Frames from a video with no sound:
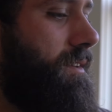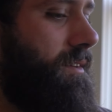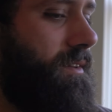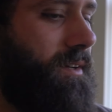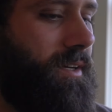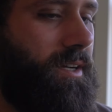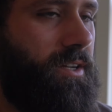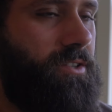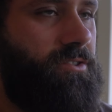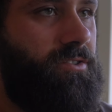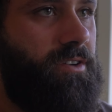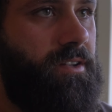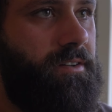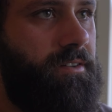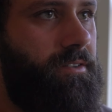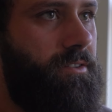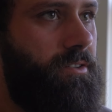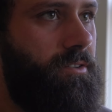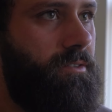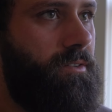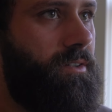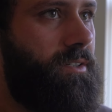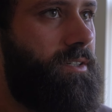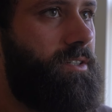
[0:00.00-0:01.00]
Like I tried to
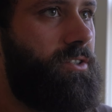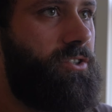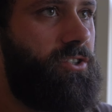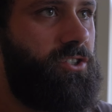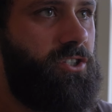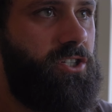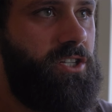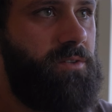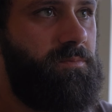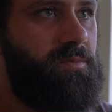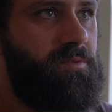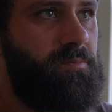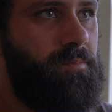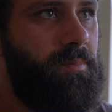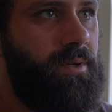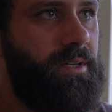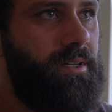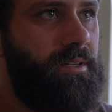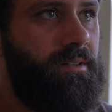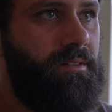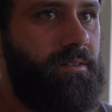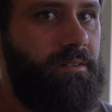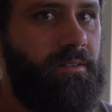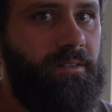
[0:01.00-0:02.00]
do like a sheep's
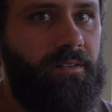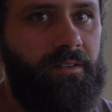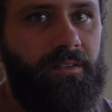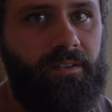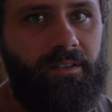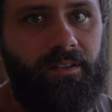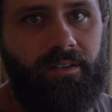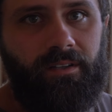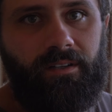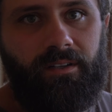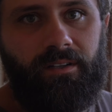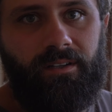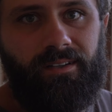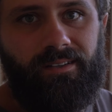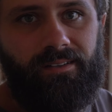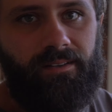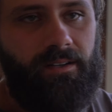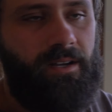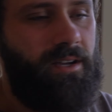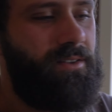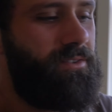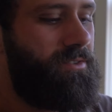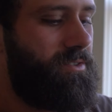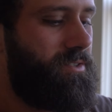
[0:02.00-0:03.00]
bend
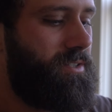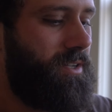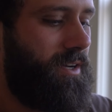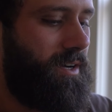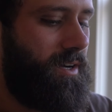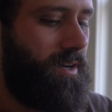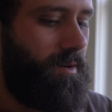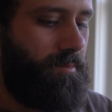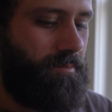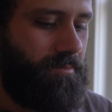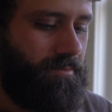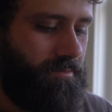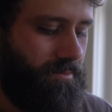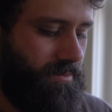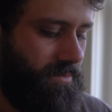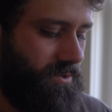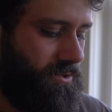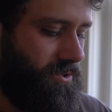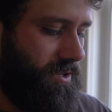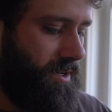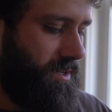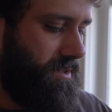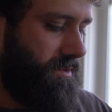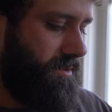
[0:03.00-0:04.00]
at the top and
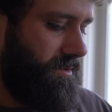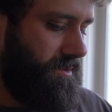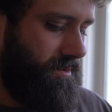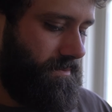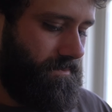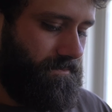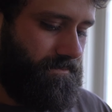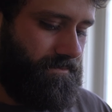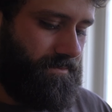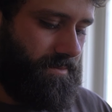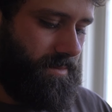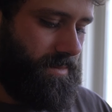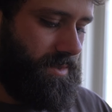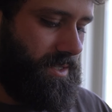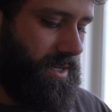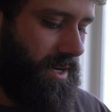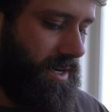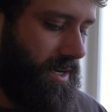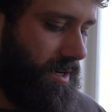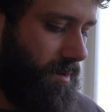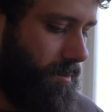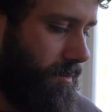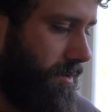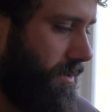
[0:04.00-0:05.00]
tried to
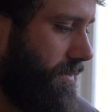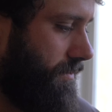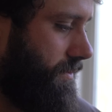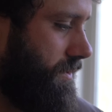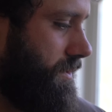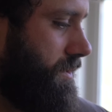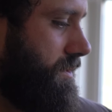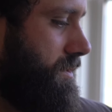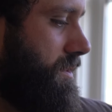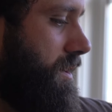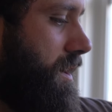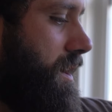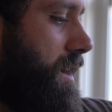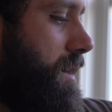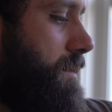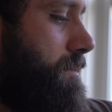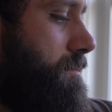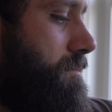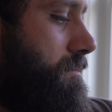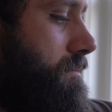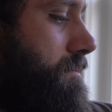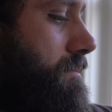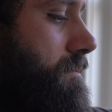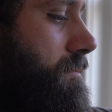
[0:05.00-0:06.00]
tie them off at the top,